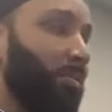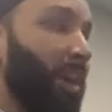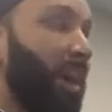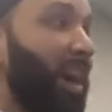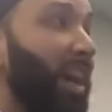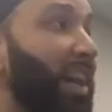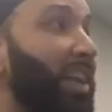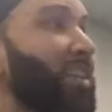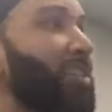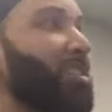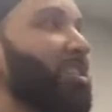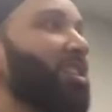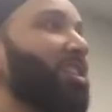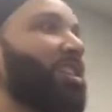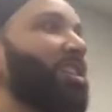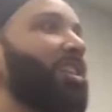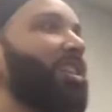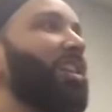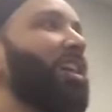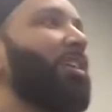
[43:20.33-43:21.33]
Aisha
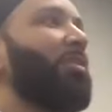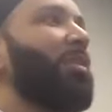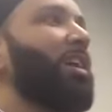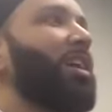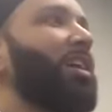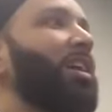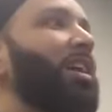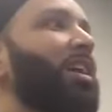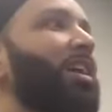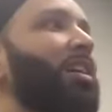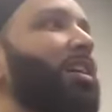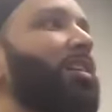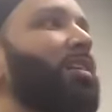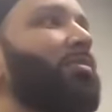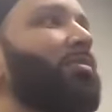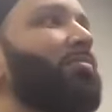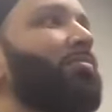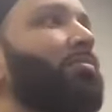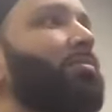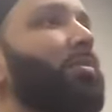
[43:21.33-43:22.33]
radiallahu anha
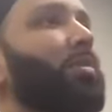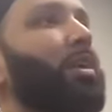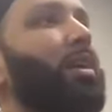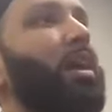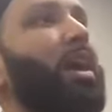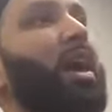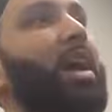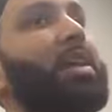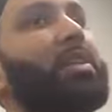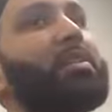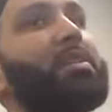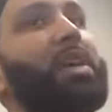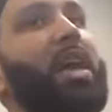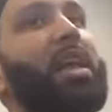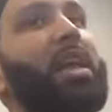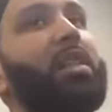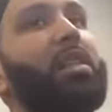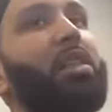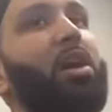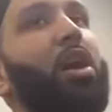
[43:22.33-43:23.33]
and
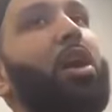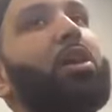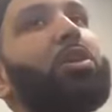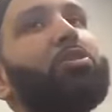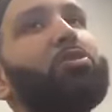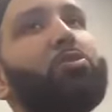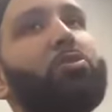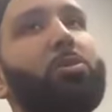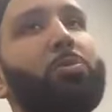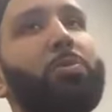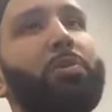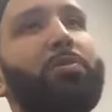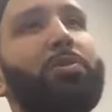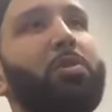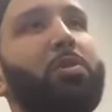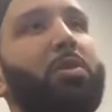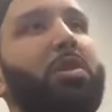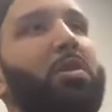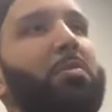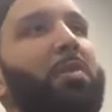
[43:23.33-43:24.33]
a large group of
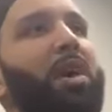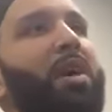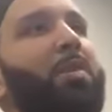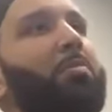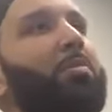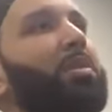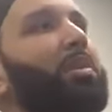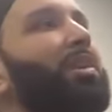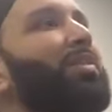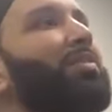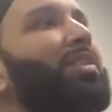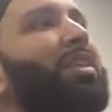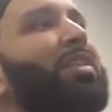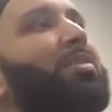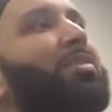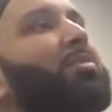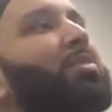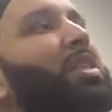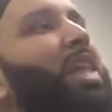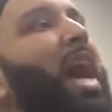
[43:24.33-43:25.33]
the ulama believe that
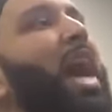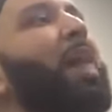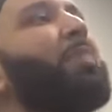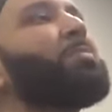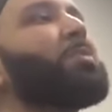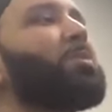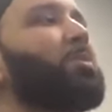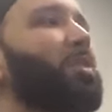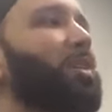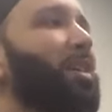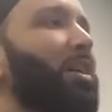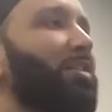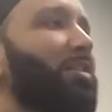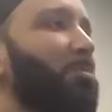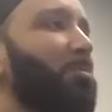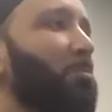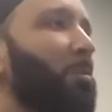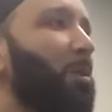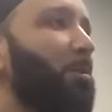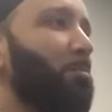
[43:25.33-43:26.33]
there is absolutely
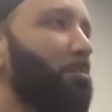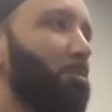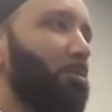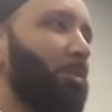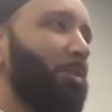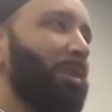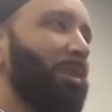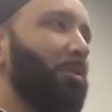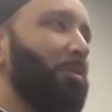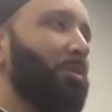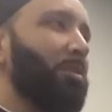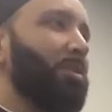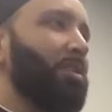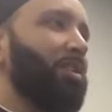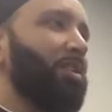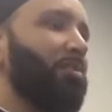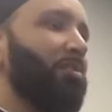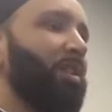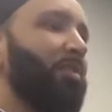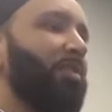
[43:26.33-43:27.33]
nothing wrong with women going to
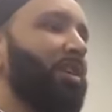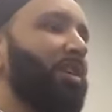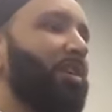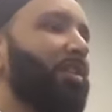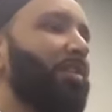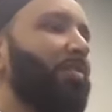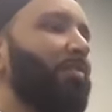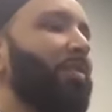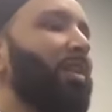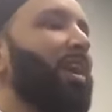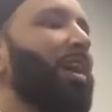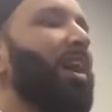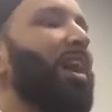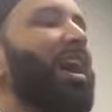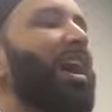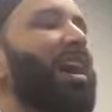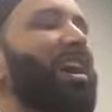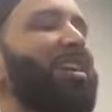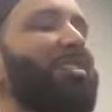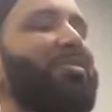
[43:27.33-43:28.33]
the graveyard.
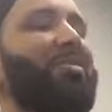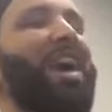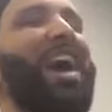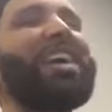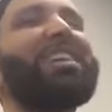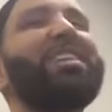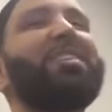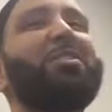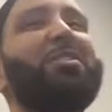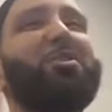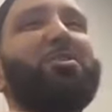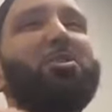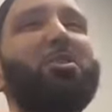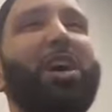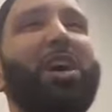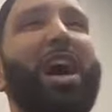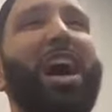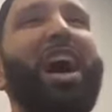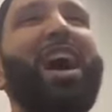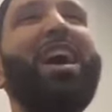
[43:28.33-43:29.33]
And in fact, the
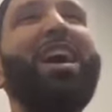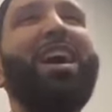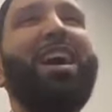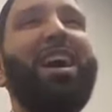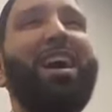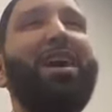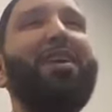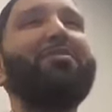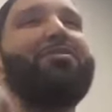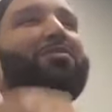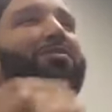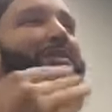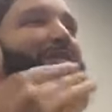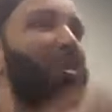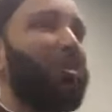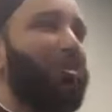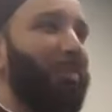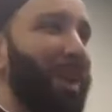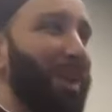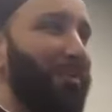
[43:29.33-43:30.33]
dua of the
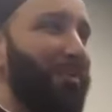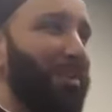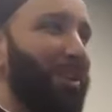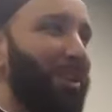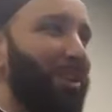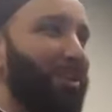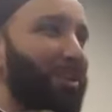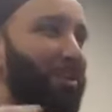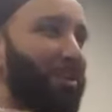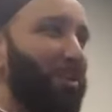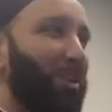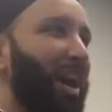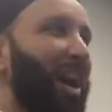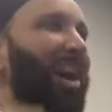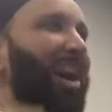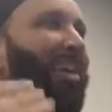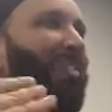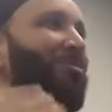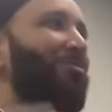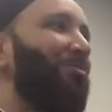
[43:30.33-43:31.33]
graveyard, the
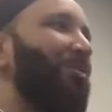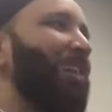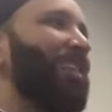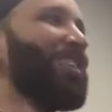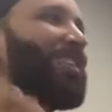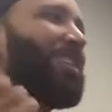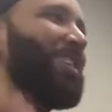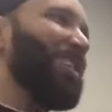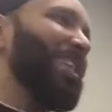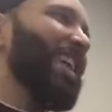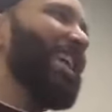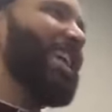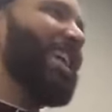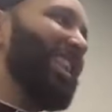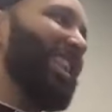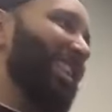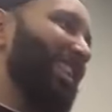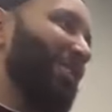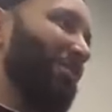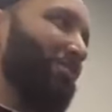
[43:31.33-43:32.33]
dua of what to say
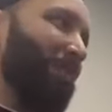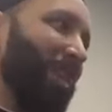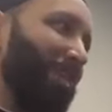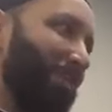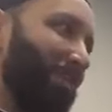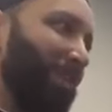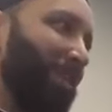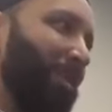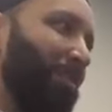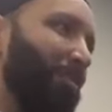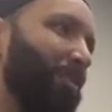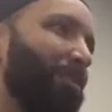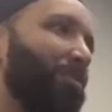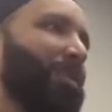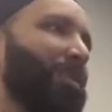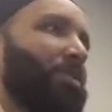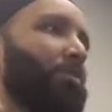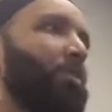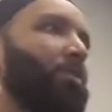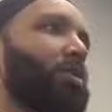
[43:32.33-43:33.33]
in the graveyard, of
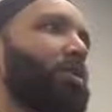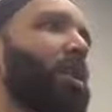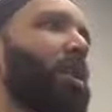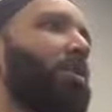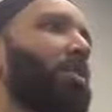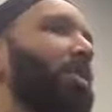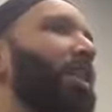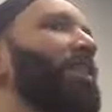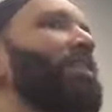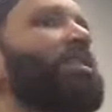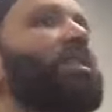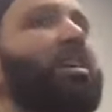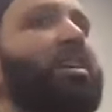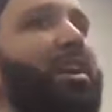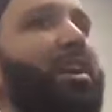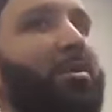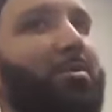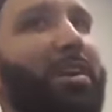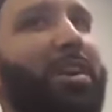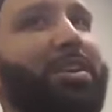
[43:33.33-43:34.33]
its most authentic
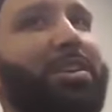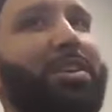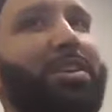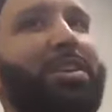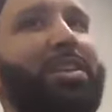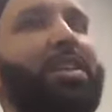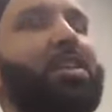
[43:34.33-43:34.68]
narrations,